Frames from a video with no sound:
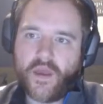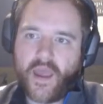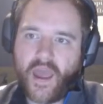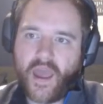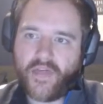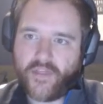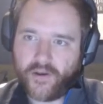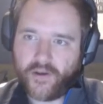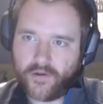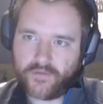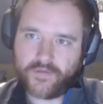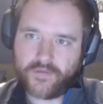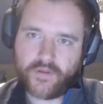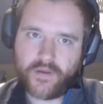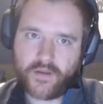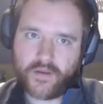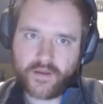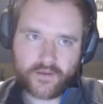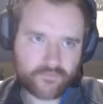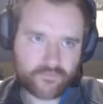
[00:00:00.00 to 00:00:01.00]
and then it'll
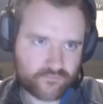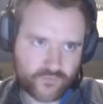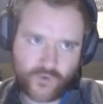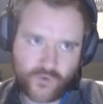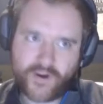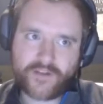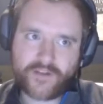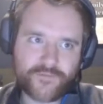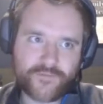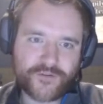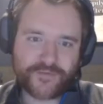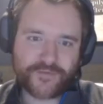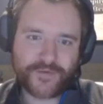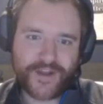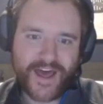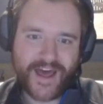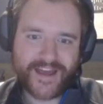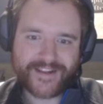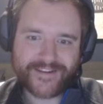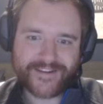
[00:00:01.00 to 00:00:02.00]
say, great, been
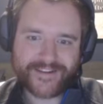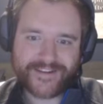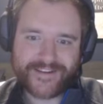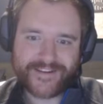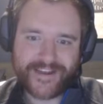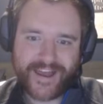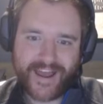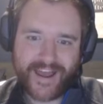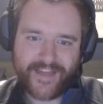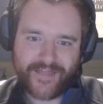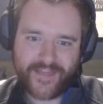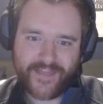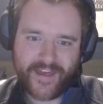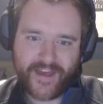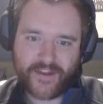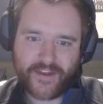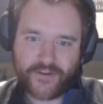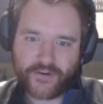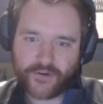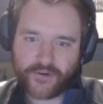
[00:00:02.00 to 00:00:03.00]
added. And
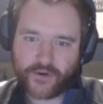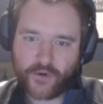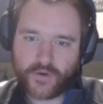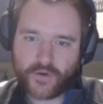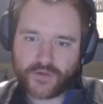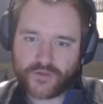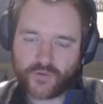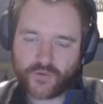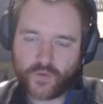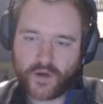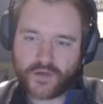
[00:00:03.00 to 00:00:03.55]
then you're going to want